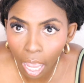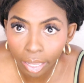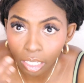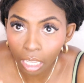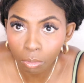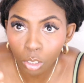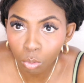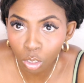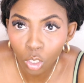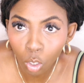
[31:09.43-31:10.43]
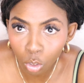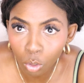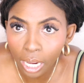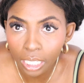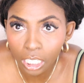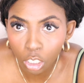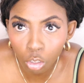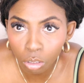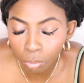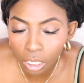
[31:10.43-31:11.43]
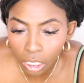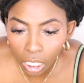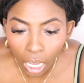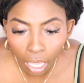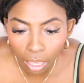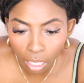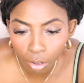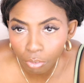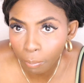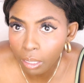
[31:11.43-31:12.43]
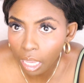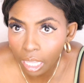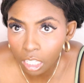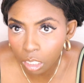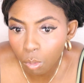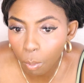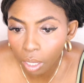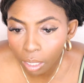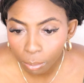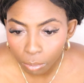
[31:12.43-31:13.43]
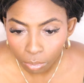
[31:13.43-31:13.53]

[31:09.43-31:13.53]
I came to you and told you I needed you to be there for me at this moment.